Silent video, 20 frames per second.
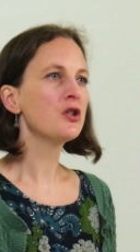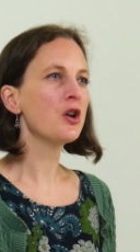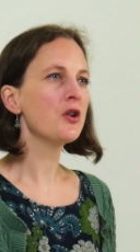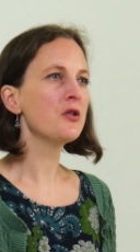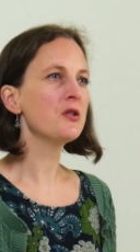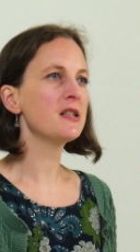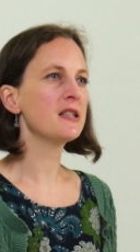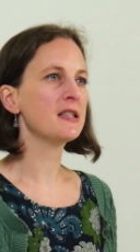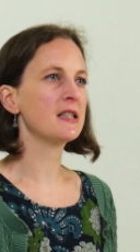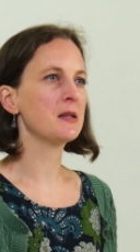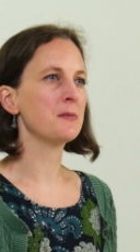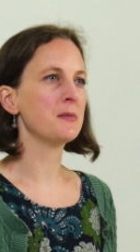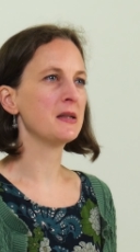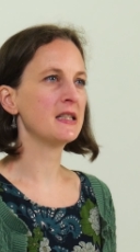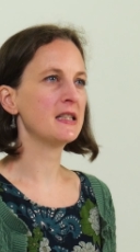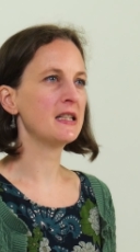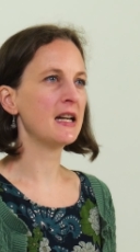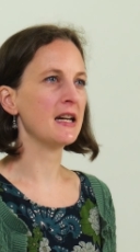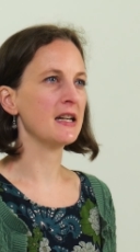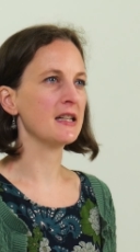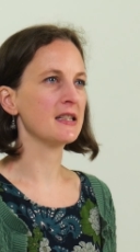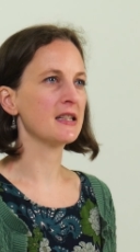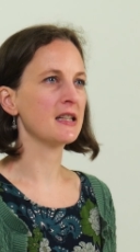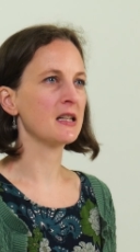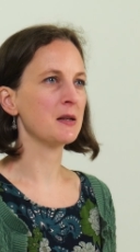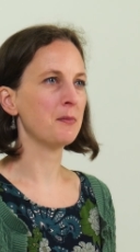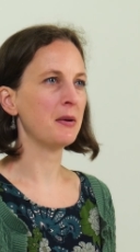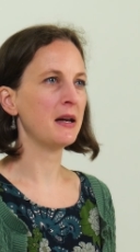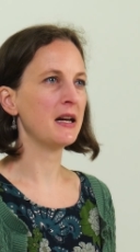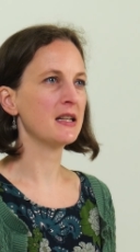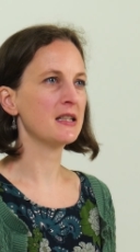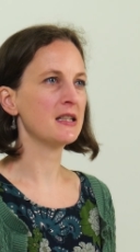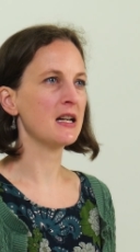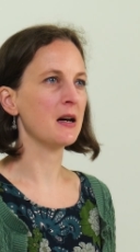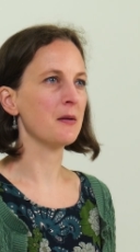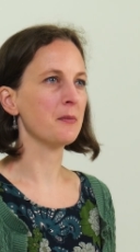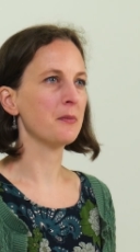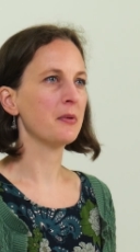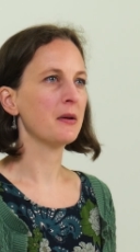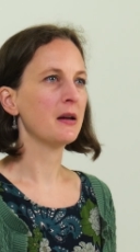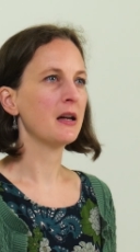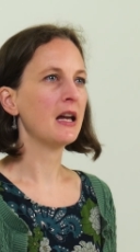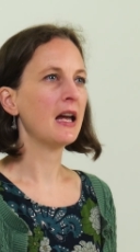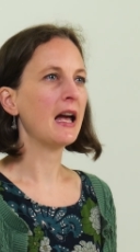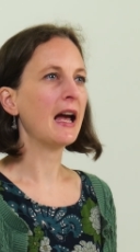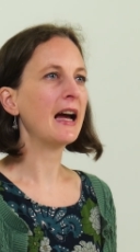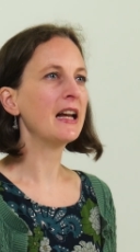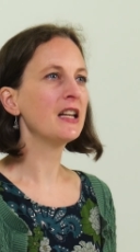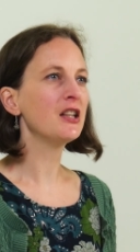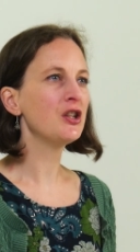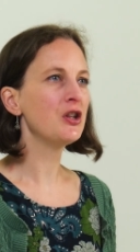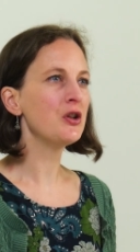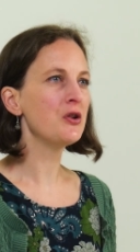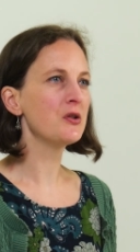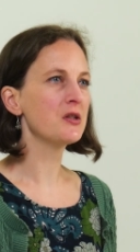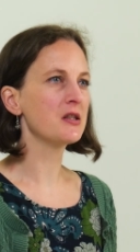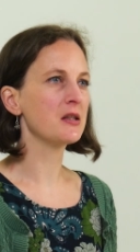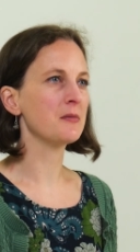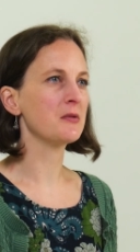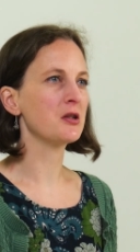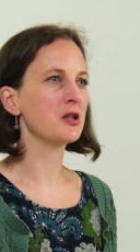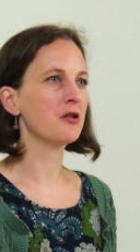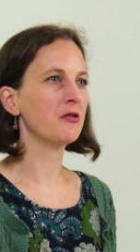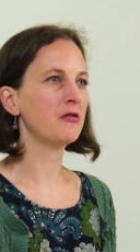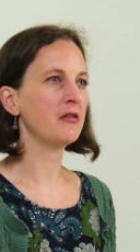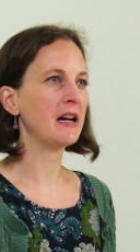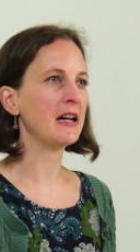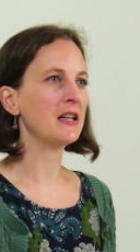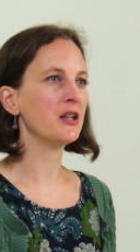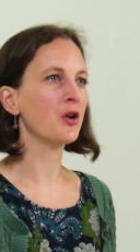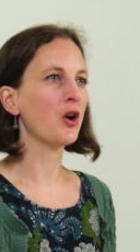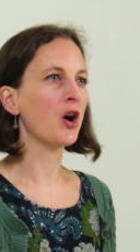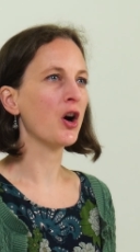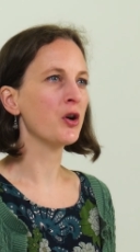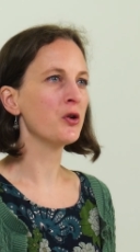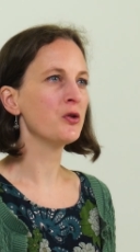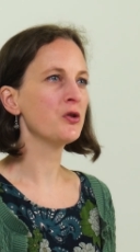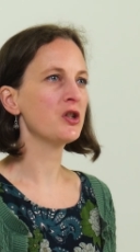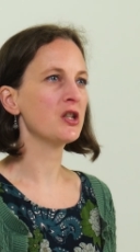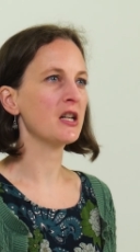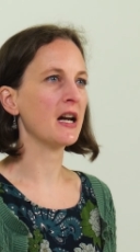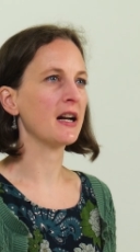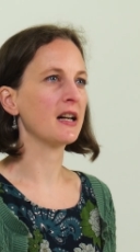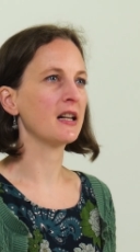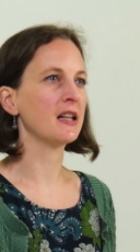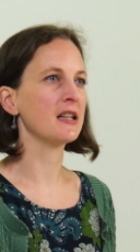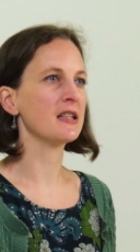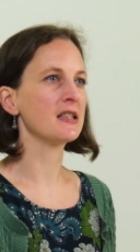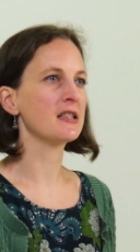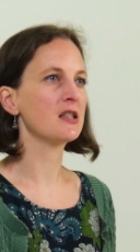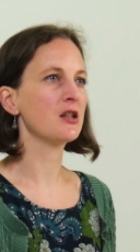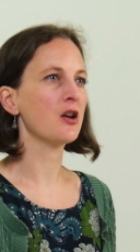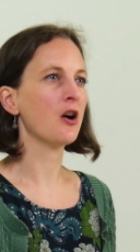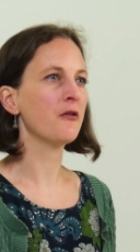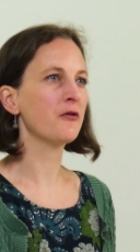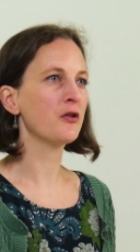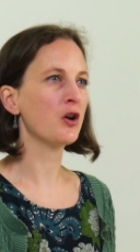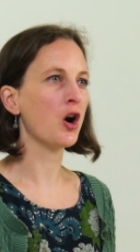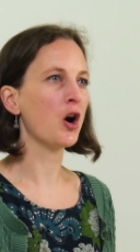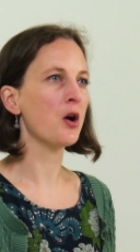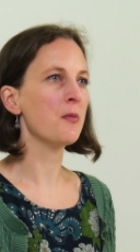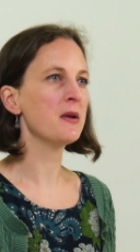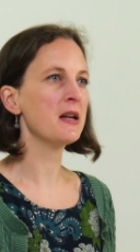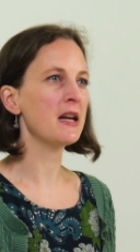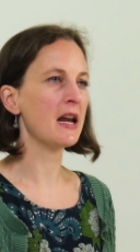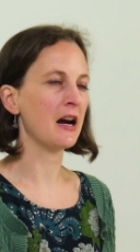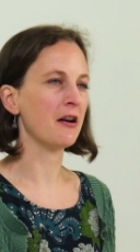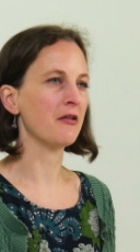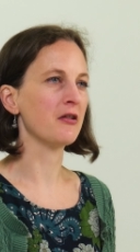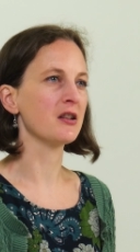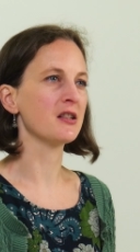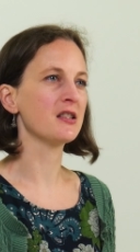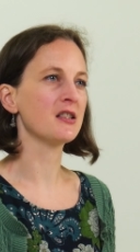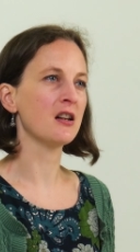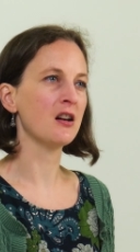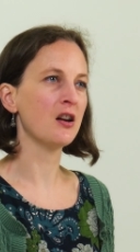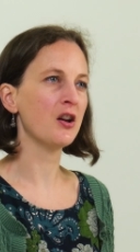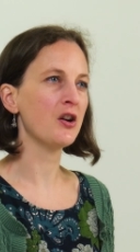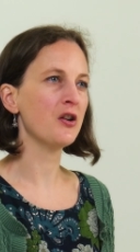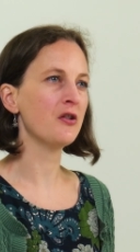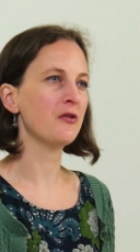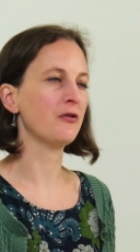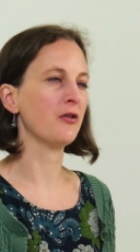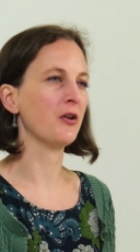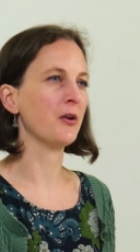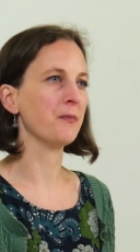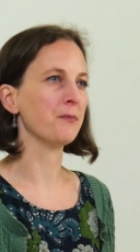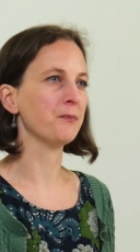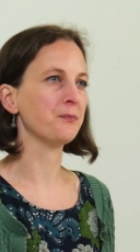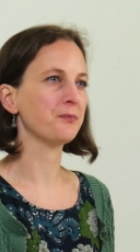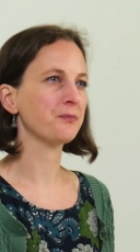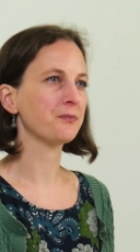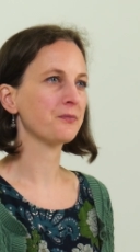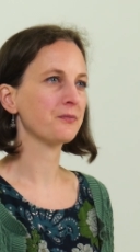Notice the mistakes that are picked up and use them to create your own checklist of common errors to learn from.